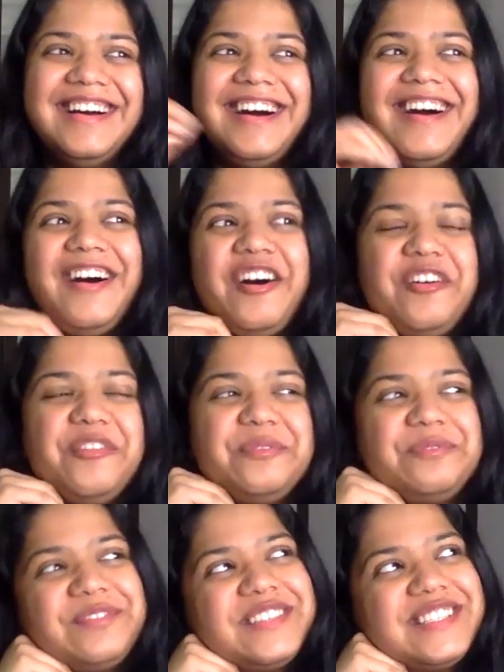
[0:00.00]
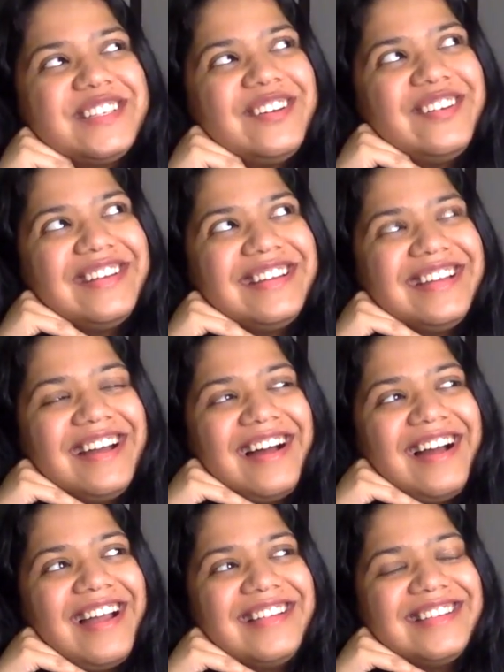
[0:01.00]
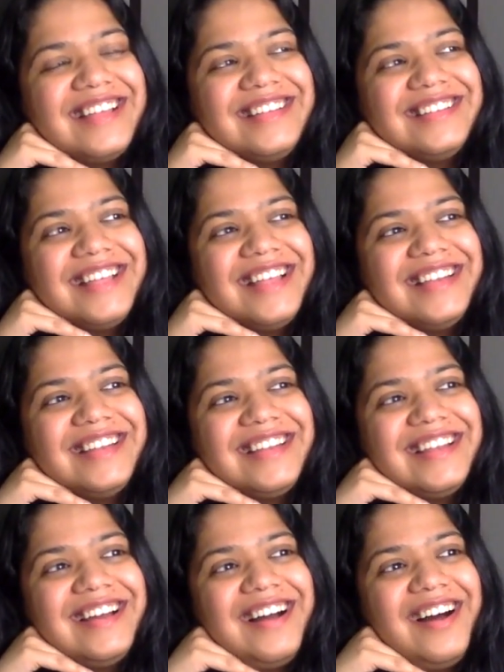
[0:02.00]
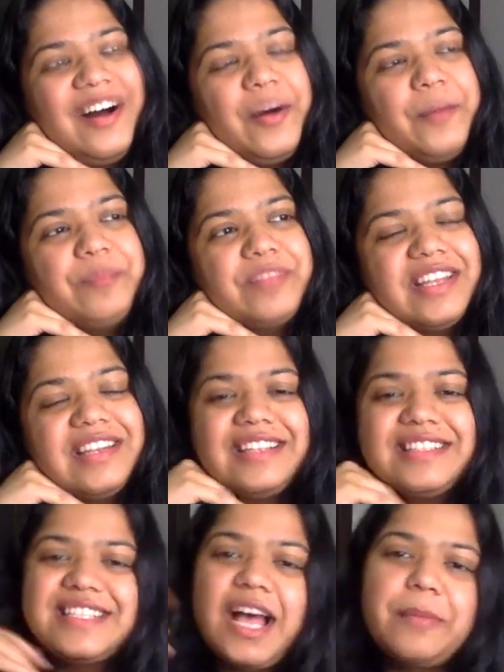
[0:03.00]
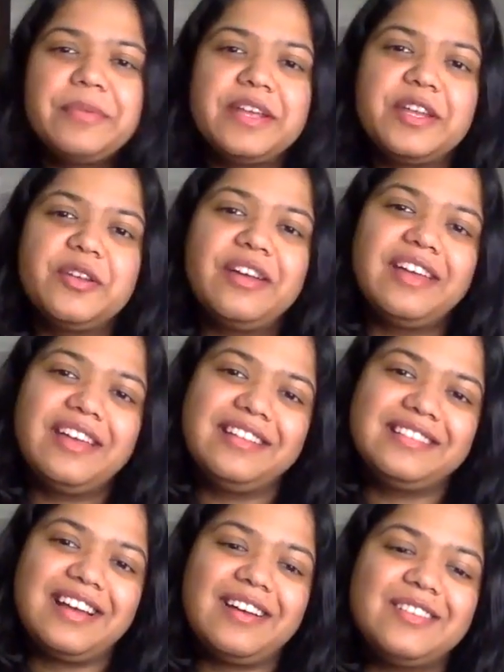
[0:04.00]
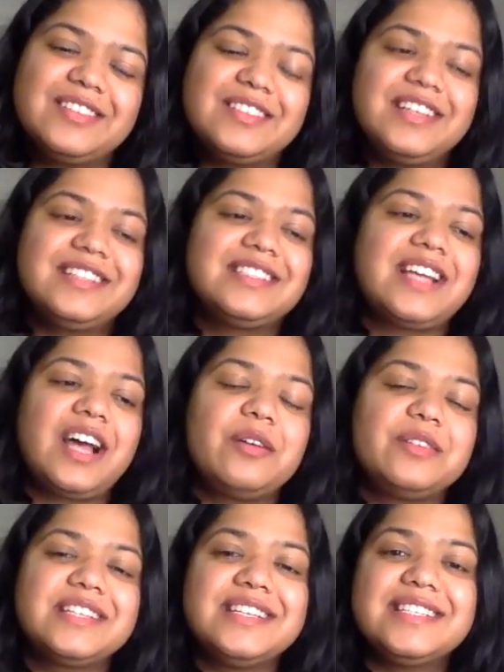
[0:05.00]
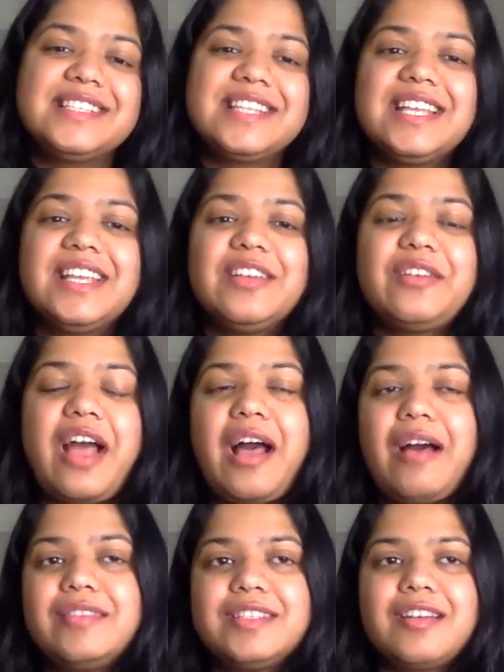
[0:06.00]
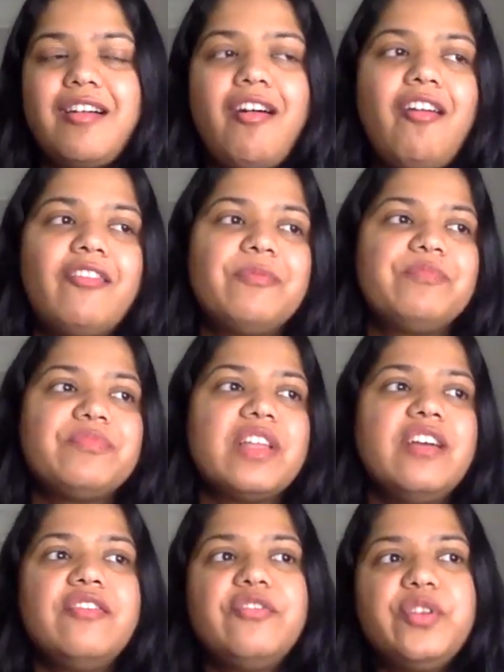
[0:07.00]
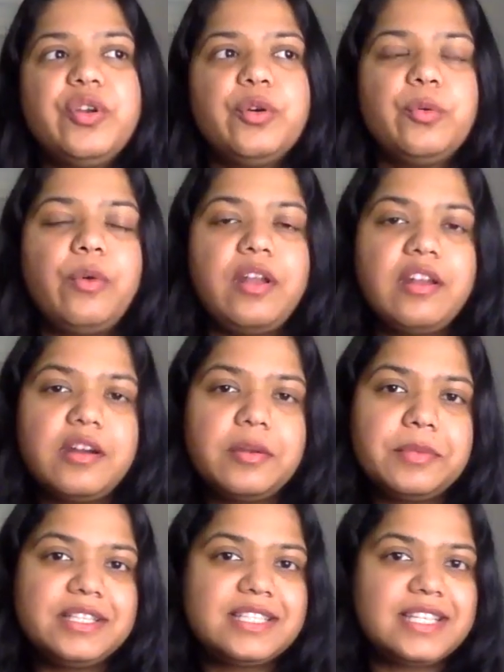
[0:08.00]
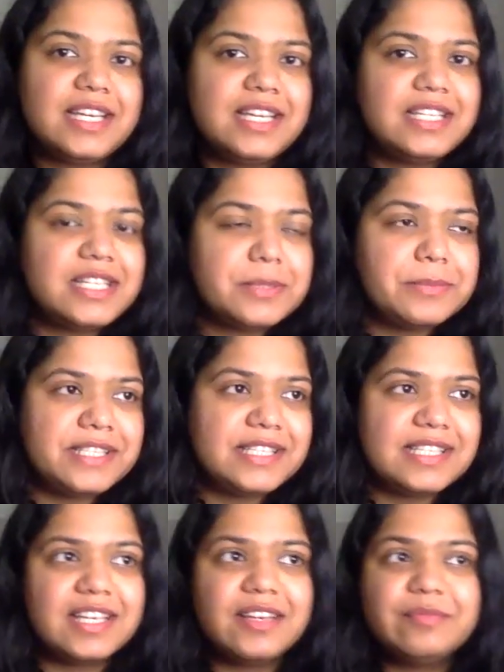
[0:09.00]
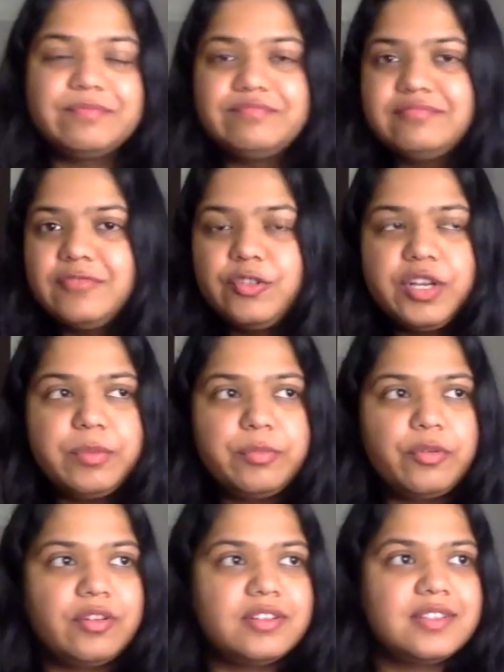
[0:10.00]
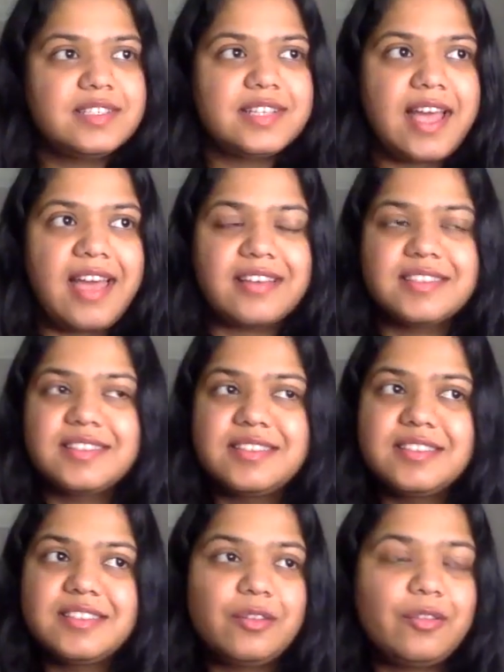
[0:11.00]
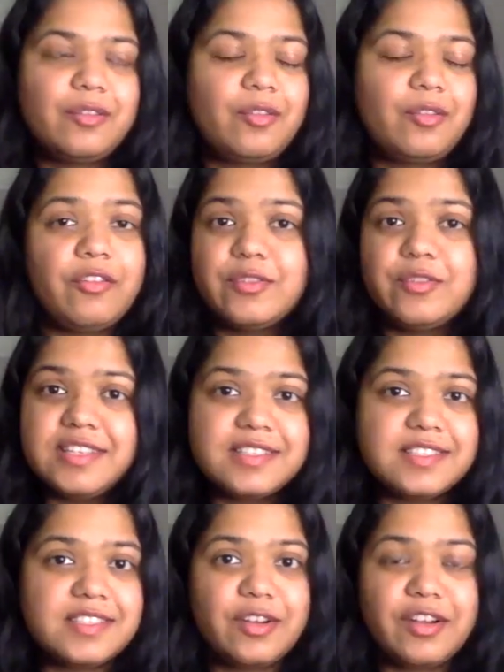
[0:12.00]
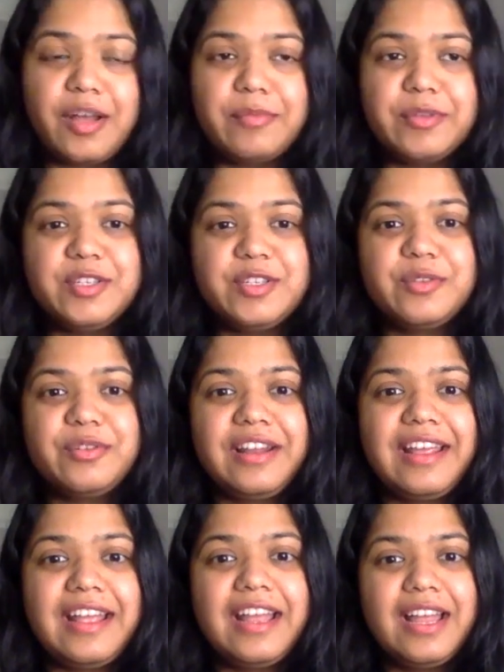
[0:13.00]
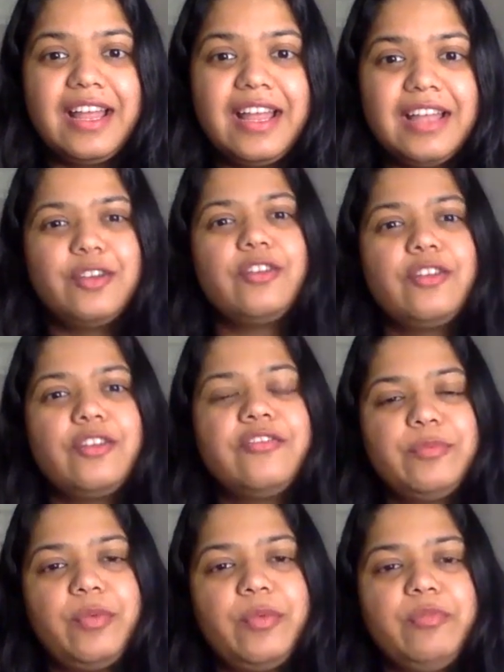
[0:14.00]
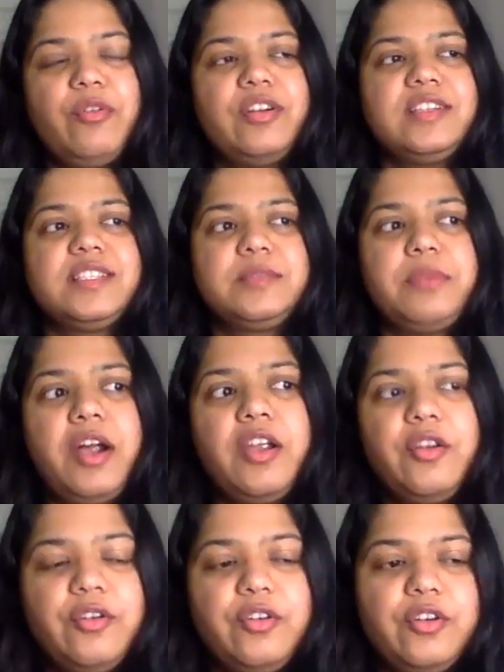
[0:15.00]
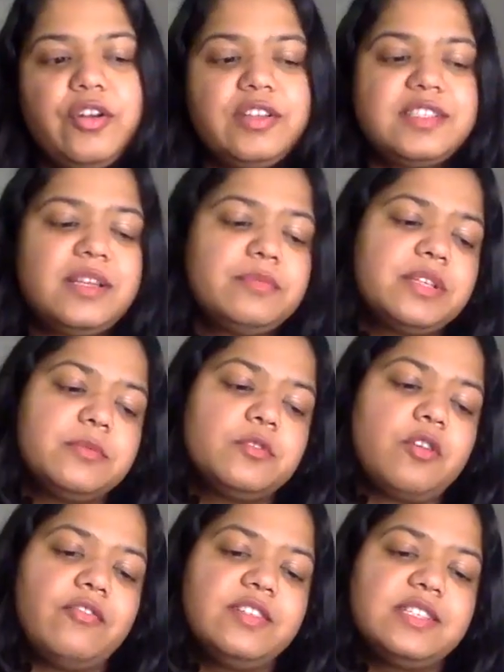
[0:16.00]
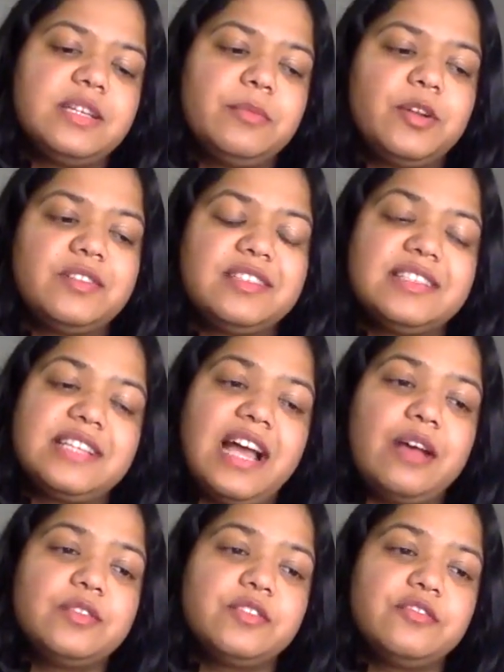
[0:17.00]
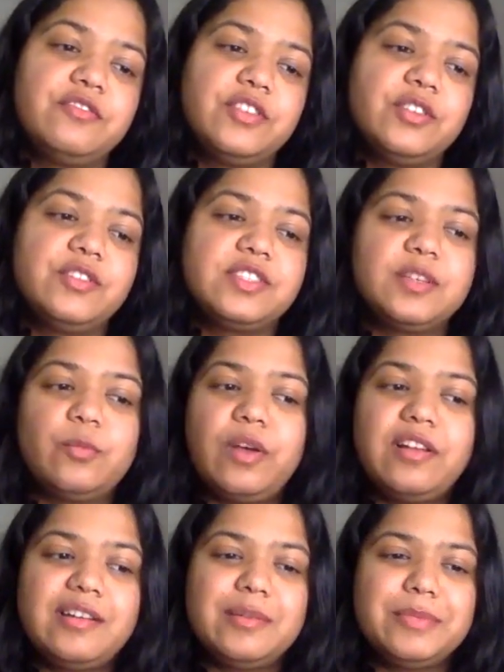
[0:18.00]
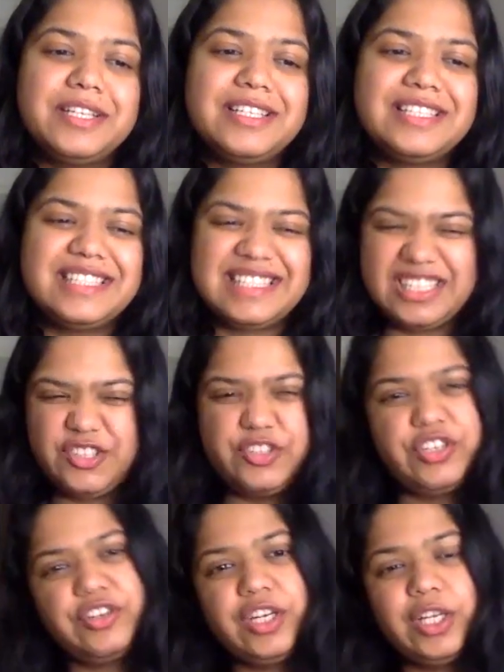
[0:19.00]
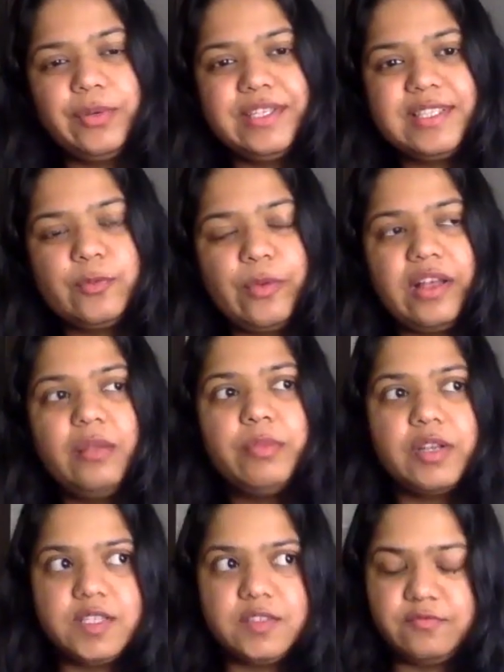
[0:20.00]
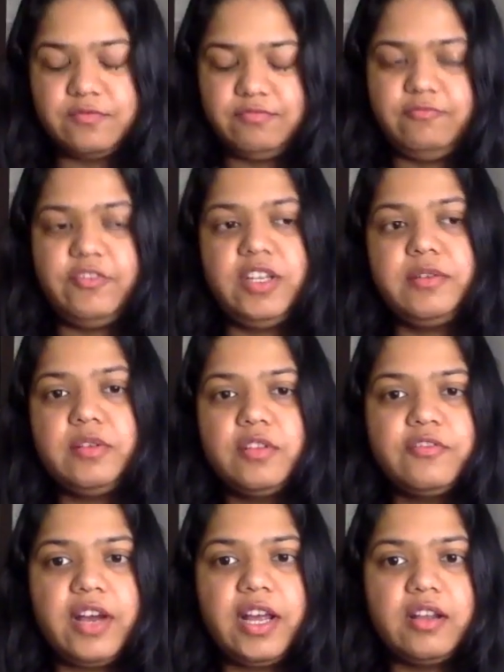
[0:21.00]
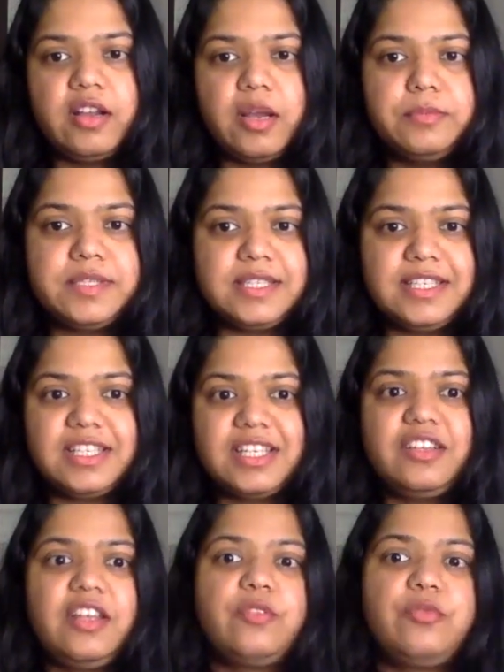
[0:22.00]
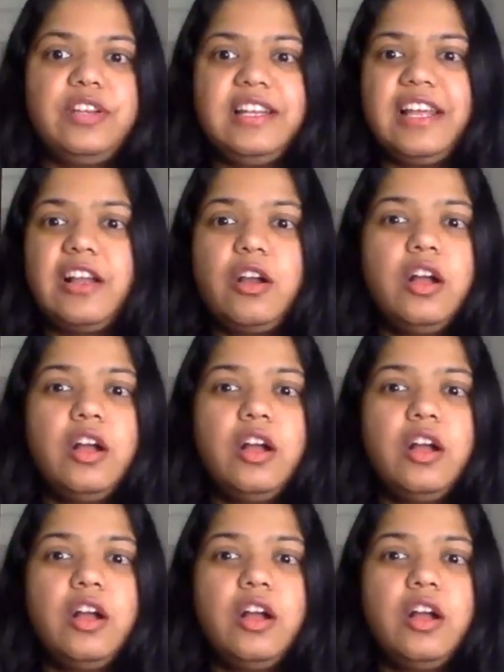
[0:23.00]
Uh, so yeah, and then it's happening in your eighth house. Eighth house is the house of fear, vulnerability, intimacy, rebirth, sex. So all of those things are going to come into, like, you're going to feel probably more inspired. And sometimes, obviously, because it's the house of fears and vulnerability, it can trigger you as well, because and the fire comes and it can like really like